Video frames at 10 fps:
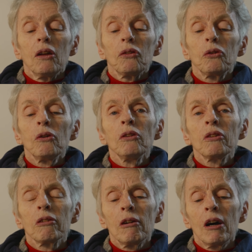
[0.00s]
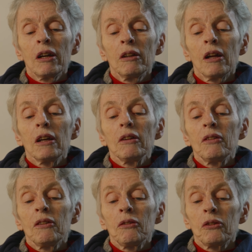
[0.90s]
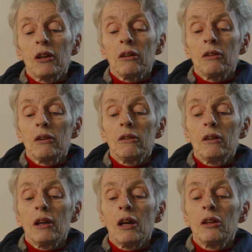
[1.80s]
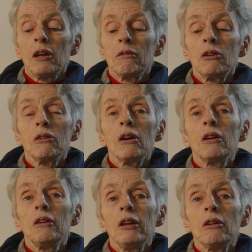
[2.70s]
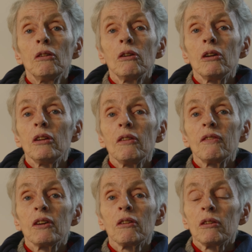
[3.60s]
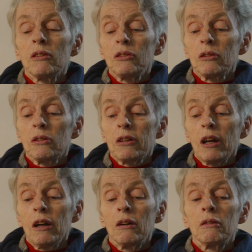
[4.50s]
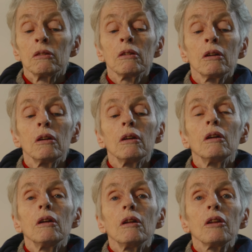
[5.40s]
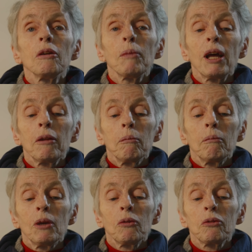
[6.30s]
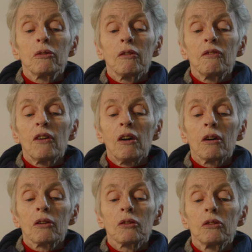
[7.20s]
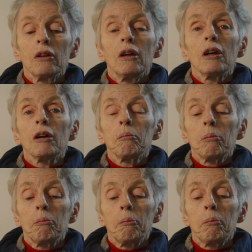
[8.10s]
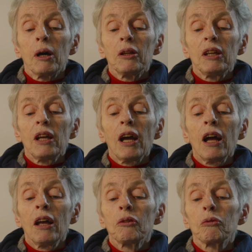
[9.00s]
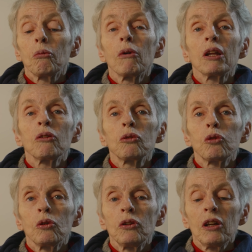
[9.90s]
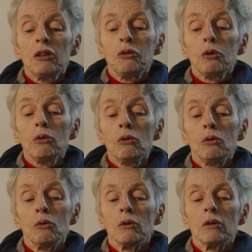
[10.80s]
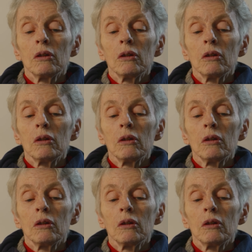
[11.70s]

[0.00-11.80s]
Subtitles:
Soon twilight descended, and they were not near any village or town. They met Mr. Fox, and Buddy asked what should they do.